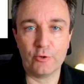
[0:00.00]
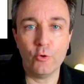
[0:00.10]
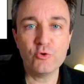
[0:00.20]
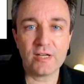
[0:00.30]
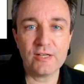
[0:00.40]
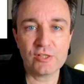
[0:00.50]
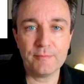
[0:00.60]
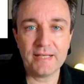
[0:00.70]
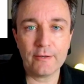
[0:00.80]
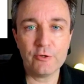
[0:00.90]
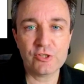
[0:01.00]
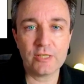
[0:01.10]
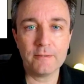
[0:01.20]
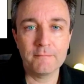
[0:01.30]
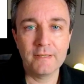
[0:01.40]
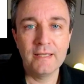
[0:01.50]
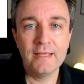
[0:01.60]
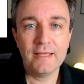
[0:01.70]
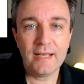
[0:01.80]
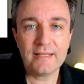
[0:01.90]
cosine similarity,
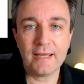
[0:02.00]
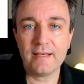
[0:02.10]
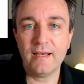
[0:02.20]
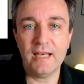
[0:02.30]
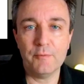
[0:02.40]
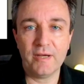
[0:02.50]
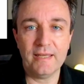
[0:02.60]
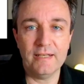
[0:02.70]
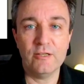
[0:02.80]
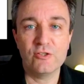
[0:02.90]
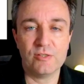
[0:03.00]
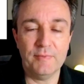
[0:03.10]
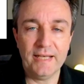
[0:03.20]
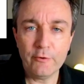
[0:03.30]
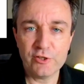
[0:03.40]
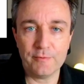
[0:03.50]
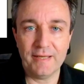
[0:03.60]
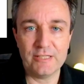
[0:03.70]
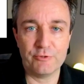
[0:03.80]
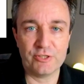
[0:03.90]
and get an n-by-n similarity
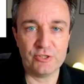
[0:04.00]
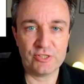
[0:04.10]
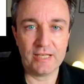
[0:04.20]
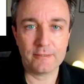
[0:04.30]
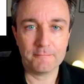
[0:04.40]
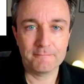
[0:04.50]
matrix instead.